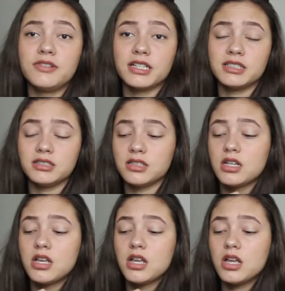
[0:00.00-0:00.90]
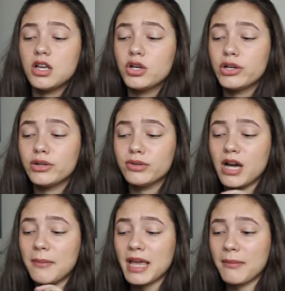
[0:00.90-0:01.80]
Fucking
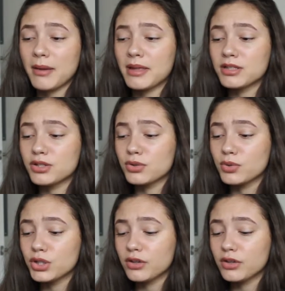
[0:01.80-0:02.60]
coming at my bathing suit.